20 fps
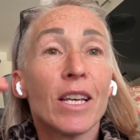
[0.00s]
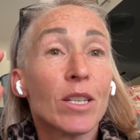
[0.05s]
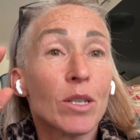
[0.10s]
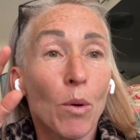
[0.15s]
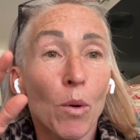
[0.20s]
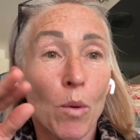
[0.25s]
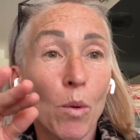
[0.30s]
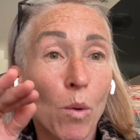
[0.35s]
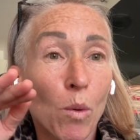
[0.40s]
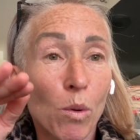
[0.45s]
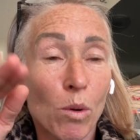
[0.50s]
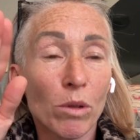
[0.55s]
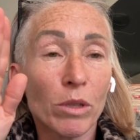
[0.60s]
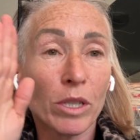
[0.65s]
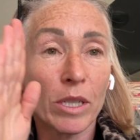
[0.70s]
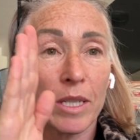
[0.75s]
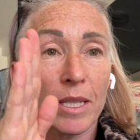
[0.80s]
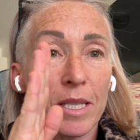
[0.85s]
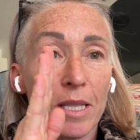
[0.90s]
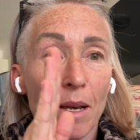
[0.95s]
so all
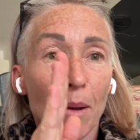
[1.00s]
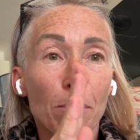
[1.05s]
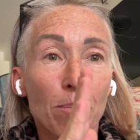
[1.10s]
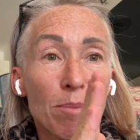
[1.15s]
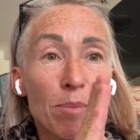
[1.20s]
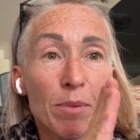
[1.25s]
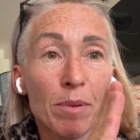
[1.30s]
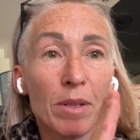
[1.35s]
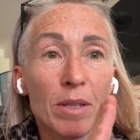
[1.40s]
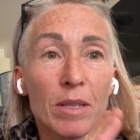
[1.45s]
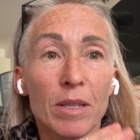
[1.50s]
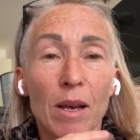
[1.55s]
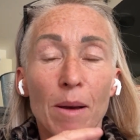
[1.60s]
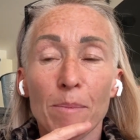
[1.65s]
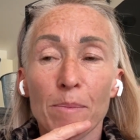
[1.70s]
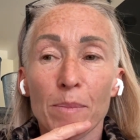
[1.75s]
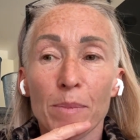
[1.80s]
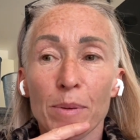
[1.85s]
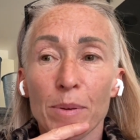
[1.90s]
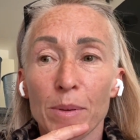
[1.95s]
the sub
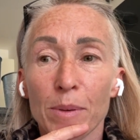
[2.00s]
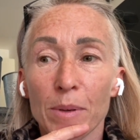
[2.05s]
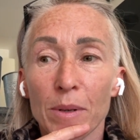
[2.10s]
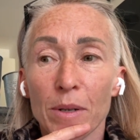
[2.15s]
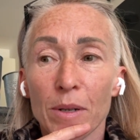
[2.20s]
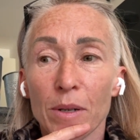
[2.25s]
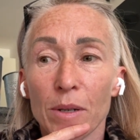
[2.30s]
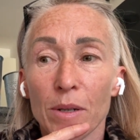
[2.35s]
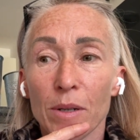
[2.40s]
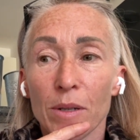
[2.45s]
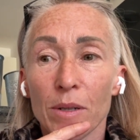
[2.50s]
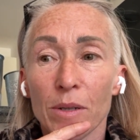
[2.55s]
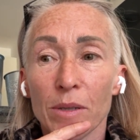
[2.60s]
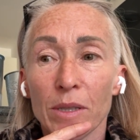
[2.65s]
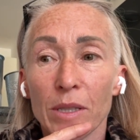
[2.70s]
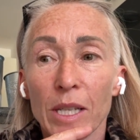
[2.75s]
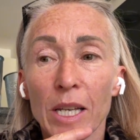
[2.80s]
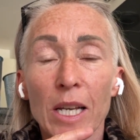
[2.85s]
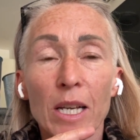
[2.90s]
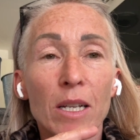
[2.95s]
sub uh,
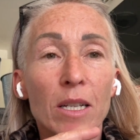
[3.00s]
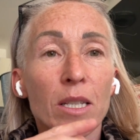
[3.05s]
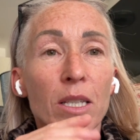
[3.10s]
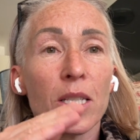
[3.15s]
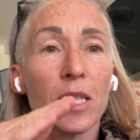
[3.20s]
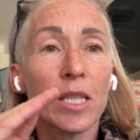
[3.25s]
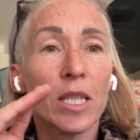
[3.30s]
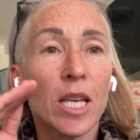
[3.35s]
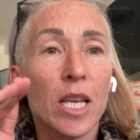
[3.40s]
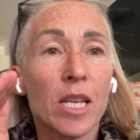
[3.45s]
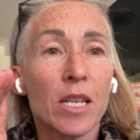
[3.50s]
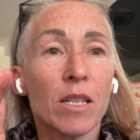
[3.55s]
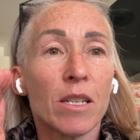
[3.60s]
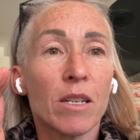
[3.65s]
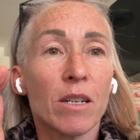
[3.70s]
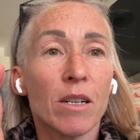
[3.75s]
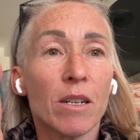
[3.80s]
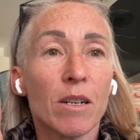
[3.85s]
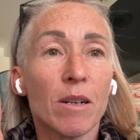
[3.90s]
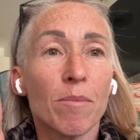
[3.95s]
things in
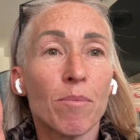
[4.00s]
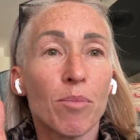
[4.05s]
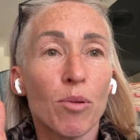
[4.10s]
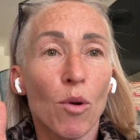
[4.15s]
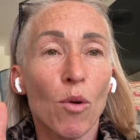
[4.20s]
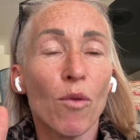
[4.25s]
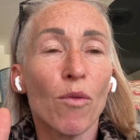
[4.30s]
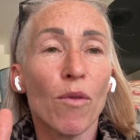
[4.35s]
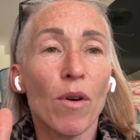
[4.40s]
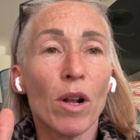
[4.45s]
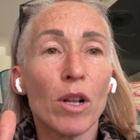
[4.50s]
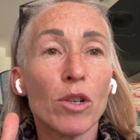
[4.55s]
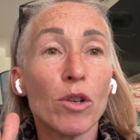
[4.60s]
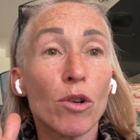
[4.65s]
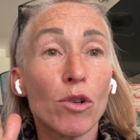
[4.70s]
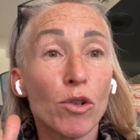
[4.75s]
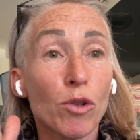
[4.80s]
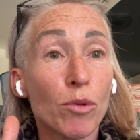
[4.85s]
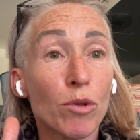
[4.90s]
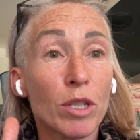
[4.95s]
the profile
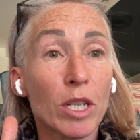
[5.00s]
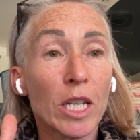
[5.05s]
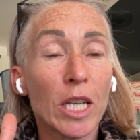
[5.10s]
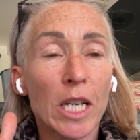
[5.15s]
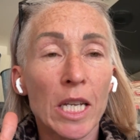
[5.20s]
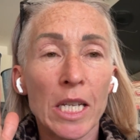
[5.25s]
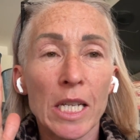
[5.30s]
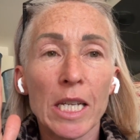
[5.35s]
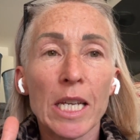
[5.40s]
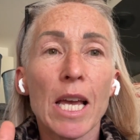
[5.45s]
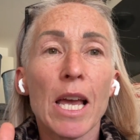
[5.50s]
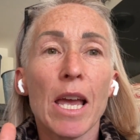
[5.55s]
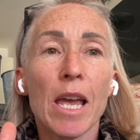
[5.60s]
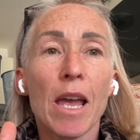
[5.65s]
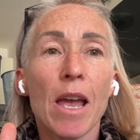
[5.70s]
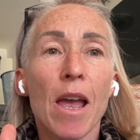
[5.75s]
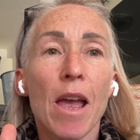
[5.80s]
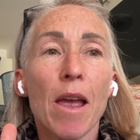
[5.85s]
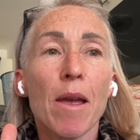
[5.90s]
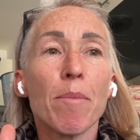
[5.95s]
you're using in the
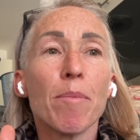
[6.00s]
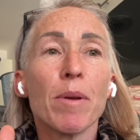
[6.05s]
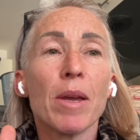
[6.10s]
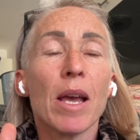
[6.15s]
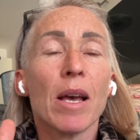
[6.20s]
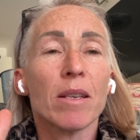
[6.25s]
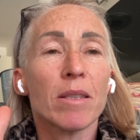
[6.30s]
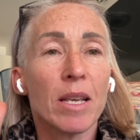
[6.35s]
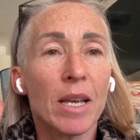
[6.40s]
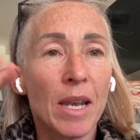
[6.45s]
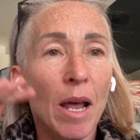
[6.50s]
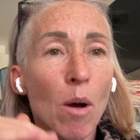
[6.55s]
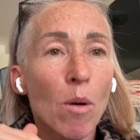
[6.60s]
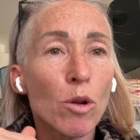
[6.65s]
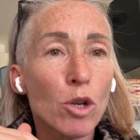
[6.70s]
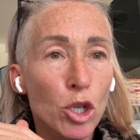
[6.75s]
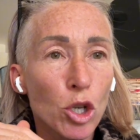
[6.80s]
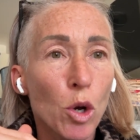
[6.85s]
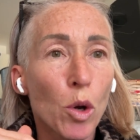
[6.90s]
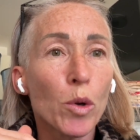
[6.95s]
AAPS. And
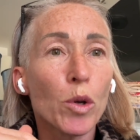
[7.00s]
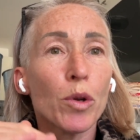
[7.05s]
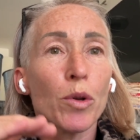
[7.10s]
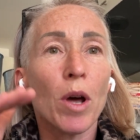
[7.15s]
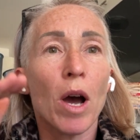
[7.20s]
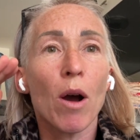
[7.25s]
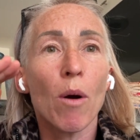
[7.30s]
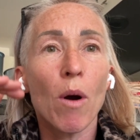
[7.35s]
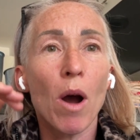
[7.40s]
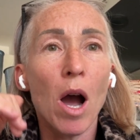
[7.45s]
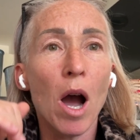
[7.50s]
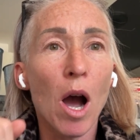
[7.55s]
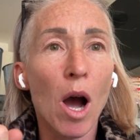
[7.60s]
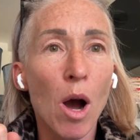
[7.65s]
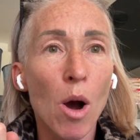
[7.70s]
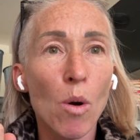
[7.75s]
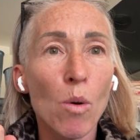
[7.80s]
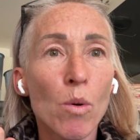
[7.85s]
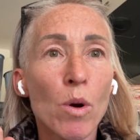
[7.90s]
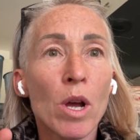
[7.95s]
I'll show you now
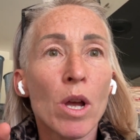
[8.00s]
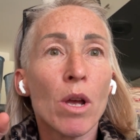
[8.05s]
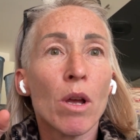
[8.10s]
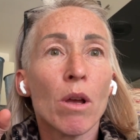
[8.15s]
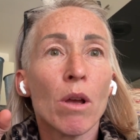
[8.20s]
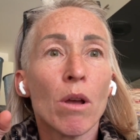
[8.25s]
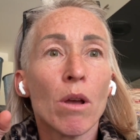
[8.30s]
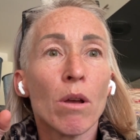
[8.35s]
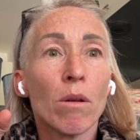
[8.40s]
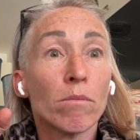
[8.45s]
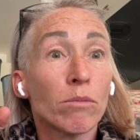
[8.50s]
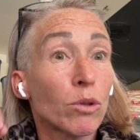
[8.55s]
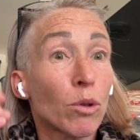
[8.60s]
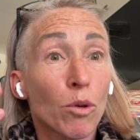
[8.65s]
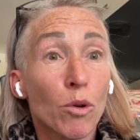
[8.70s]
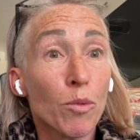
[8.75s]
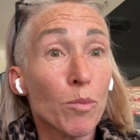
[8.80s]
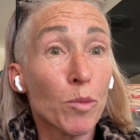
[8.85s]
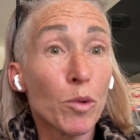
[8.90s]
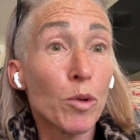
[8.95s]
how to
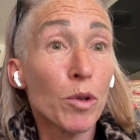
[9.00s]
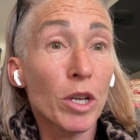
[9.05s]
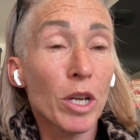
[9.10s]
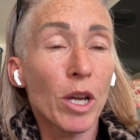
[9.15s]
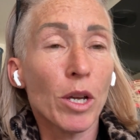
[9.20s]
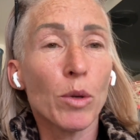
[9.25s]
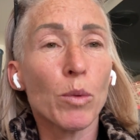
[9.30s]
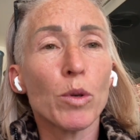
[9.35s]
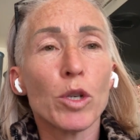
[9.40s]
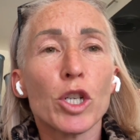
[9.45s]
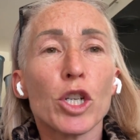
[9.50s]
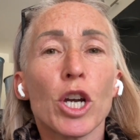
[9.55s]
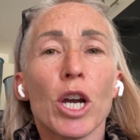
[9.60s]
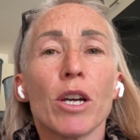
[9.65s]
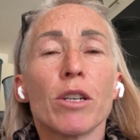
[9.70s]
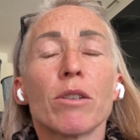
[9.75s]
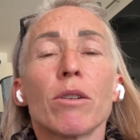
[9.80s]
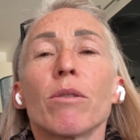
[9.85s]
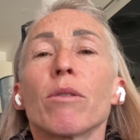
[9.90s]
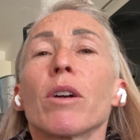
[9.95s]
communicate with
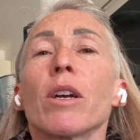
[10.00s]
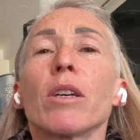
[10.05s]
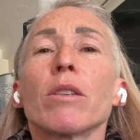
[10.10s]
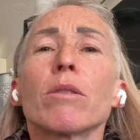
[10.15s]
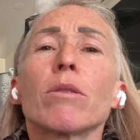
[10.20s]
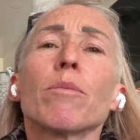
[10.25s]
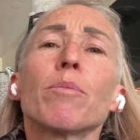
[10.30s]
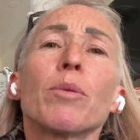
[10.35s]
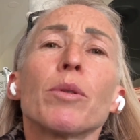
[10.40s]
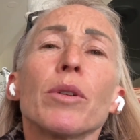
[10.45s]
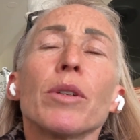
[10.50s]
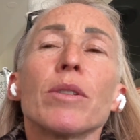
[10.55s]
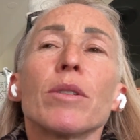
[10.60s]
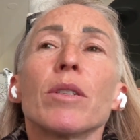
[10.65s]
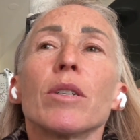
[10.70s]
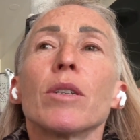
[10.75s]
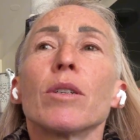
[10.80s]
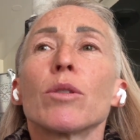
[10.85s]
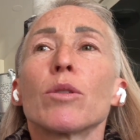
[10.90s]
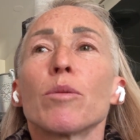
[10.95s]
chat. Okay, it's super
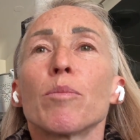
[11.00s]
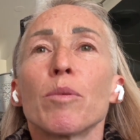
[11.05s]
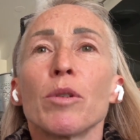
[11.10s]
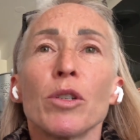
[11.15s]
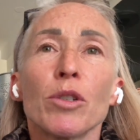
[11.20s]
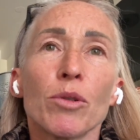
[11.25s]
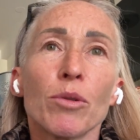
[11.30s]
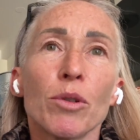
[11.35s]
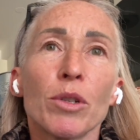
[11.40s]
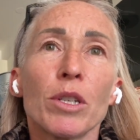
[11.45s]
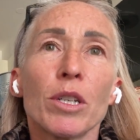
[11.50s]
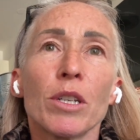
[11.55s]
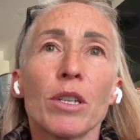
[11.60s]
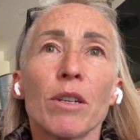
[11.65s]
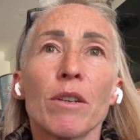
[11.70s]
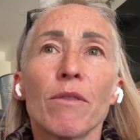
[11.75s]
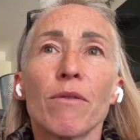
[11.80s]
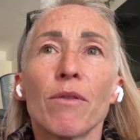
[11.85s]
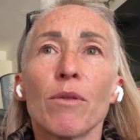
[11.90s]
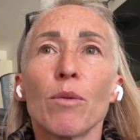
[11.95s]
easy, super
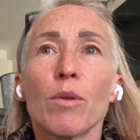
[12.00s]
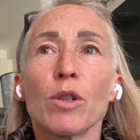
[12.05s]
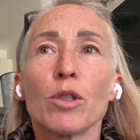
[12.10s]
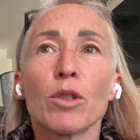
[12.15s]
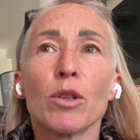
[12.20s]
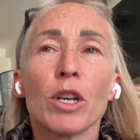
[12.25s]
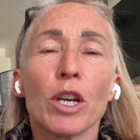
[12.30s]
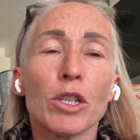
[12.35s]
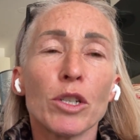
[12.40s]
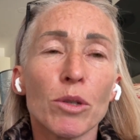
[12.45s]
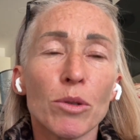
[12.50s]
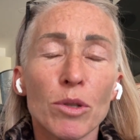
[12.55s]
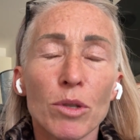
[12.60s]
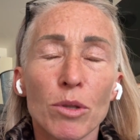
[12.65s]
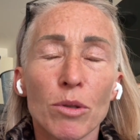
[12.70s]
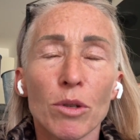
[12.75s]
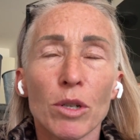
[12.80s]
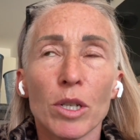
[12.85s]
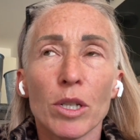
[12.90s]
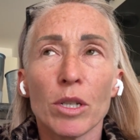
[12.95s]
intuitive. Once you get
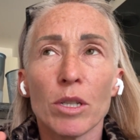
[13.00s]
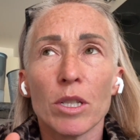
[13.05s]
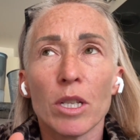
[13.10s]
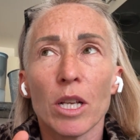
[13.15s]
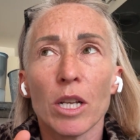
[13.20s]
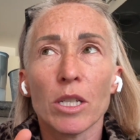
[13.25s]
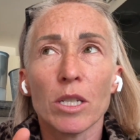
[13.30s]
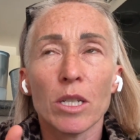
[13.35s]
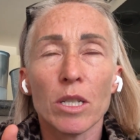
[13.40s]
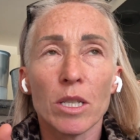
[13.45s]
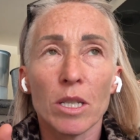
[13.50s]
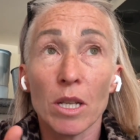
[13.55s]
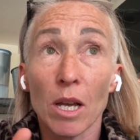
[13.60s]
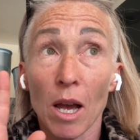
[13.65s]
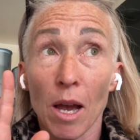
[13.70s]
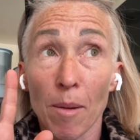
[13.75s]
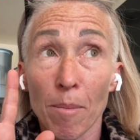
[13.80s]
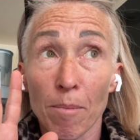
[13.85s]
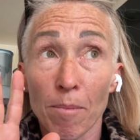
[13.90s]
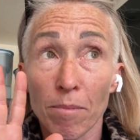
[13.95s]
used to it, it's like just
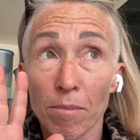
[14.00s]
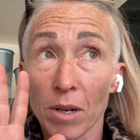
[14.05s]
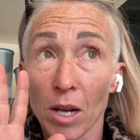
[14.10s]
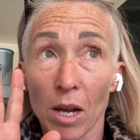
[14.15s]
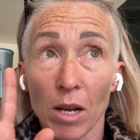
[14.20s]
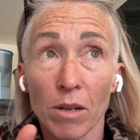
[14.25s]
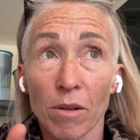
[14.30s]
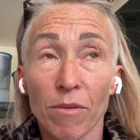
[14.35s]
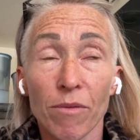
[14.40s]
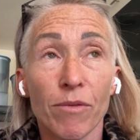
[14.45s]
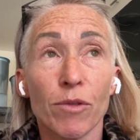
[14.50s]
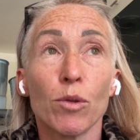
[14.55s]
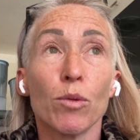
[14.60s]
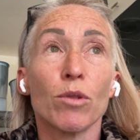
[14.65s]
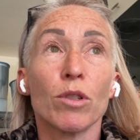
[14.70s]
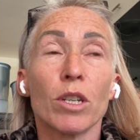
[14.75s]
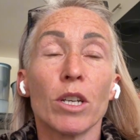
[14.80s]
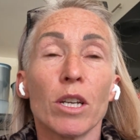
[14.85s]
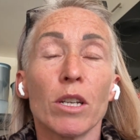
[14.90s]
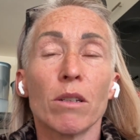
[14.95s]
I'm kind of
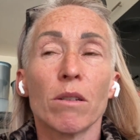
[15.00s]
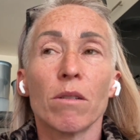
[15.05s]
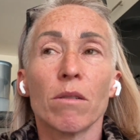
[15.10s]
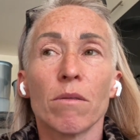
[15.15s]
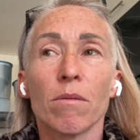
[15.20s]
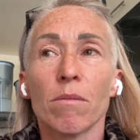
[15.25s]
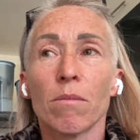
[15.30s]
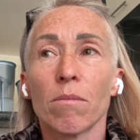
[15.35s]
using it